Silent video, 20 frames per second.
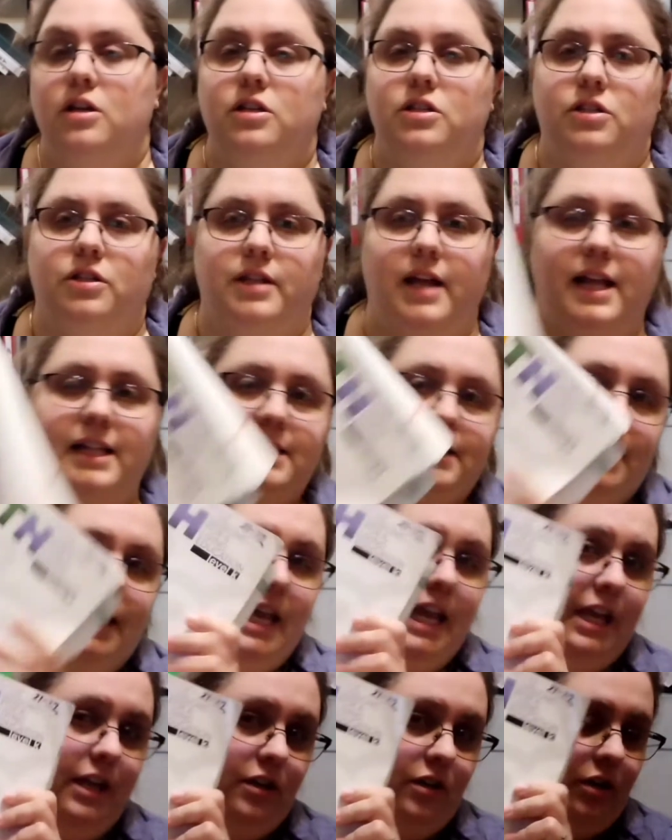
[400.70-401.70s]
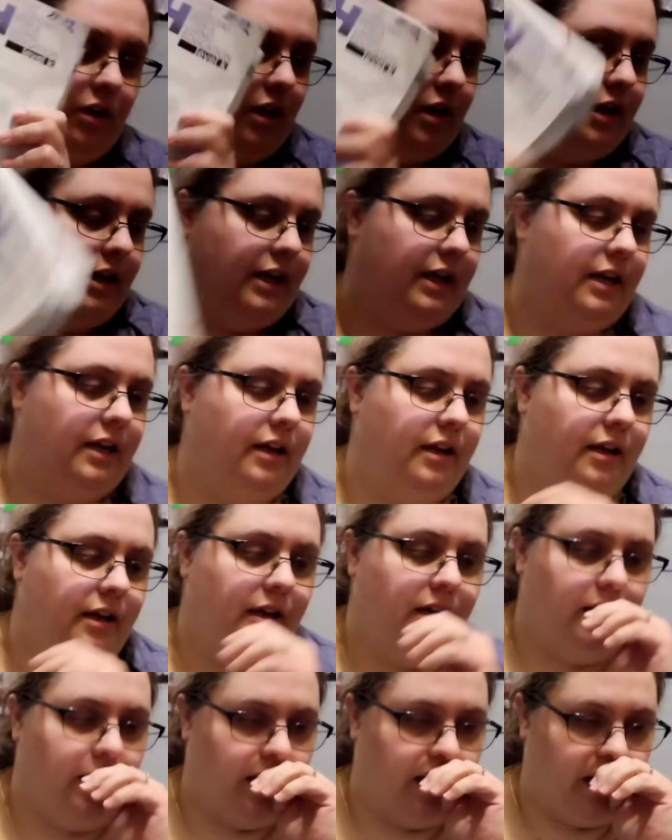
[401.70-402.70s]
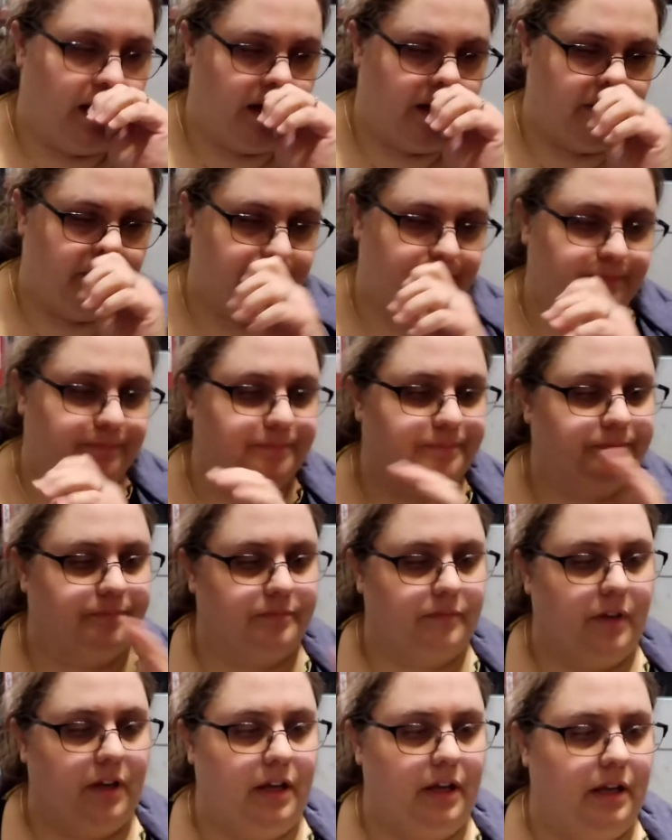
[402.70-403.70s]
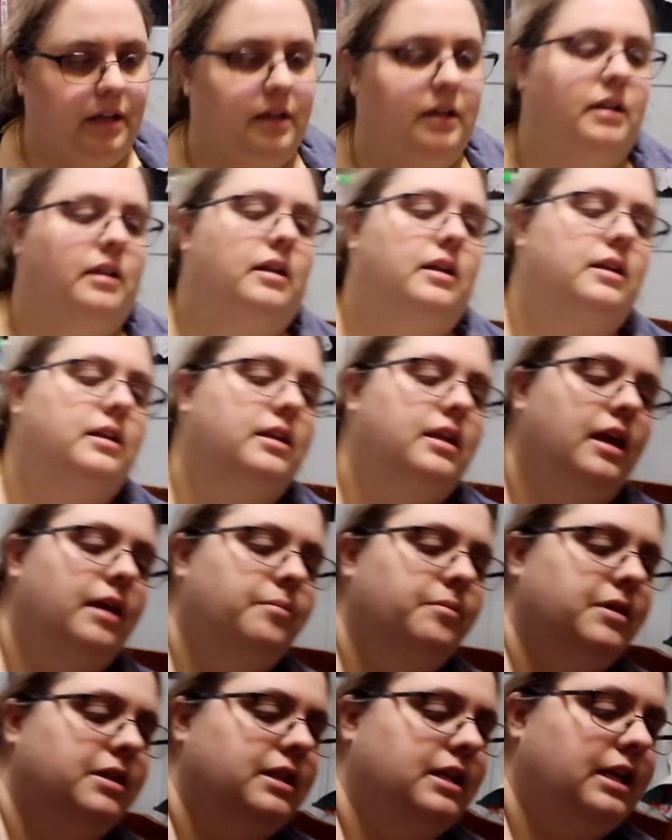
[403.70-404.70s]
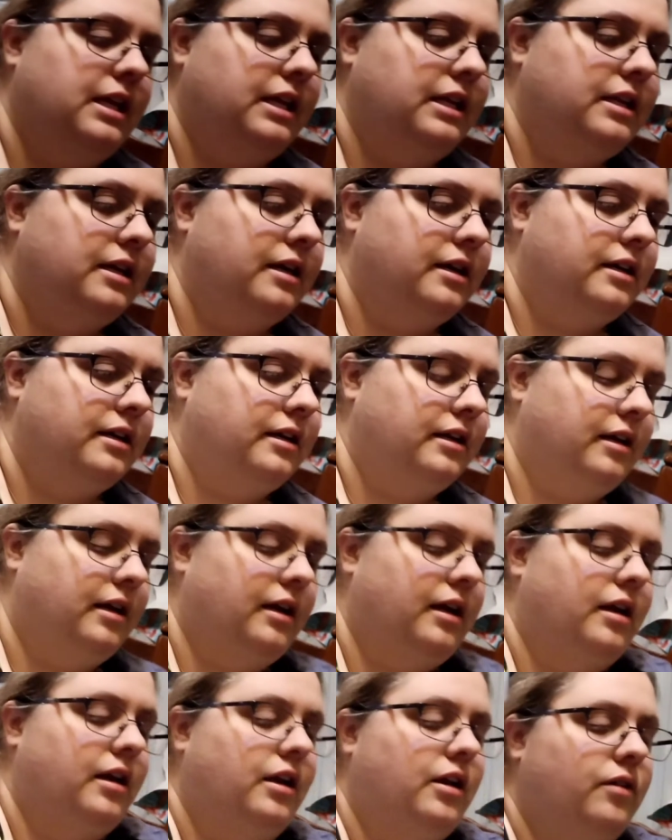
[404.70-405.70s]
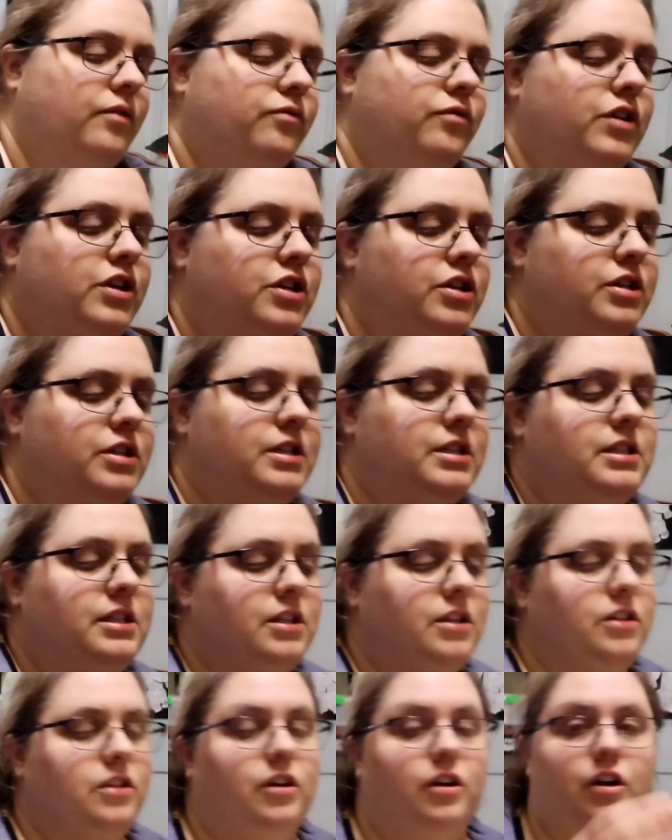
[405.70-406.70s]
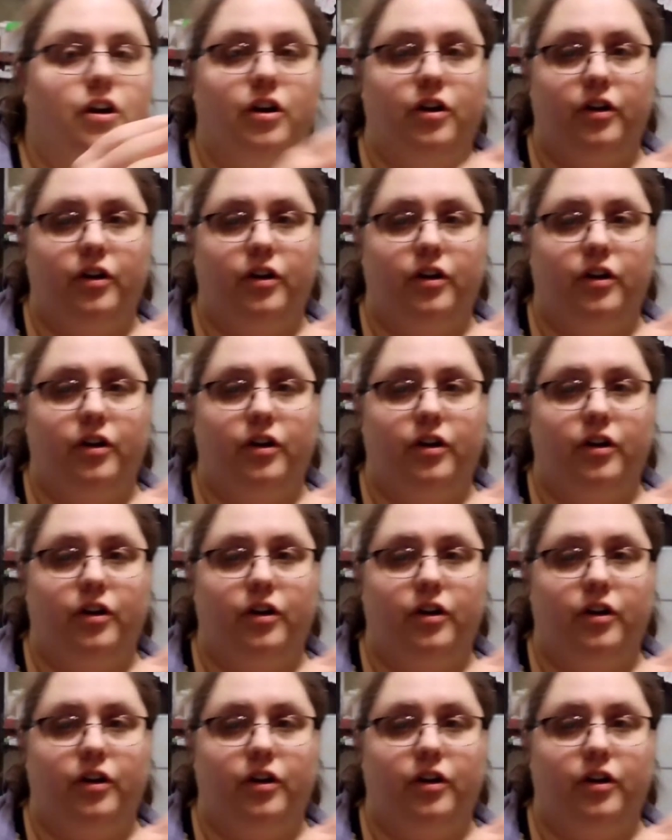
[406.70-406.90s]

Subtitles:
So that's kindergarten. And Timothy does, Richard's is in third